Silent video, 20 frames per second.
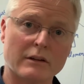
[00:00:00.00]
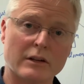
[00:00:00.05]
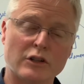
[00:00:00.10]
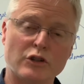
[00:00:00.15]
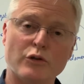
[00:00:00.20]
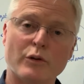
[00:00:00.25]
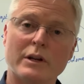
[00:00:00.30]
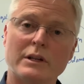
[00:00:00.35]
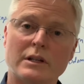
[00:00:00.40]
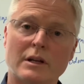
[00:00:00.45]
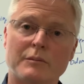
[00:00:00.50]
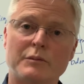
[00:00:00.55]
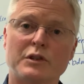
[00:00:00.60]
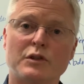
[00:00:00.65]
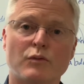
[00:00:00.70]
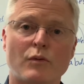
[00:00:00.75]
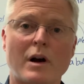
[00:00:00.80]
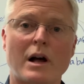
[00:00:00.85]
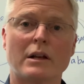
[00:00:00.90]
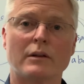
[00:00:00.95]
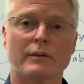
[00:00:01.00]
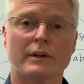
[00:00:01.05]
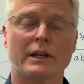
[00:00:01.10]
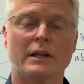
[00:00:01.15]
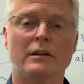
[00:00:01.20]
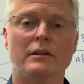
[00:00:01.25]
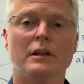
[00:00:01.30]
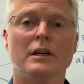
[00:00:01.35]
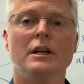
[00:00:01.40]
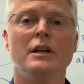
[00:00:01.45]
and you end up swallowing
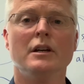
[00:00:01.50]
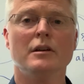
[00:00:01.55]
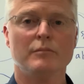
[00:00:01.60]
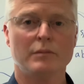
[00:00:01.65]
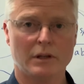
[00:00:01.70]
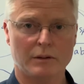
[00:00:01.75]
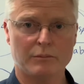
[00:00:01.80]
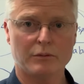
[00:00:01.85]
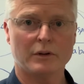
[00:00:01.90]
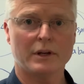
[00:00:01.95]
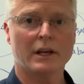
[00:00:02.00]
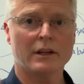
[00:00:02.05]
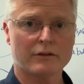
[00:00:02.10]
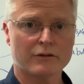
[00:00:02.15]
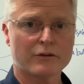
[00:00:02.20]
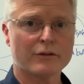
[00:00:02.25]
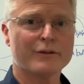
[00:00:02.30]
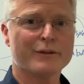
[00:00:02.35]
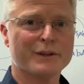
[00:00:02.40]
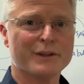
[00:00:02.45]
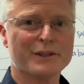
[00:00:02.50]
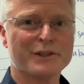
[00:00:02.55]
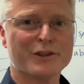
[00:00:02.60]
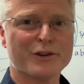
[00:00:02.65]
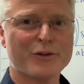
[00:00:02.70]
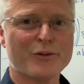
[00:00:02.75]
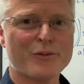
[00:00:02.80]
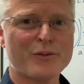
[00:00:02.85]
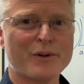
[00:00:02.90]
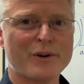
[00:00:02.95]
it. People get through this,
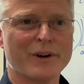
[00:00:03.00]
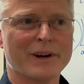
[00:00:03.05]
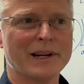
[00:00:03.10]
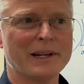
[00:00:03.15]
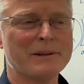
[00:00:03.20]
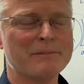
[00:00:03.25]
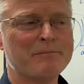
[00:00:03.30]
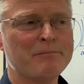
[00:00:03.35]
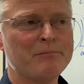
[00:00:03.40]
don't worry.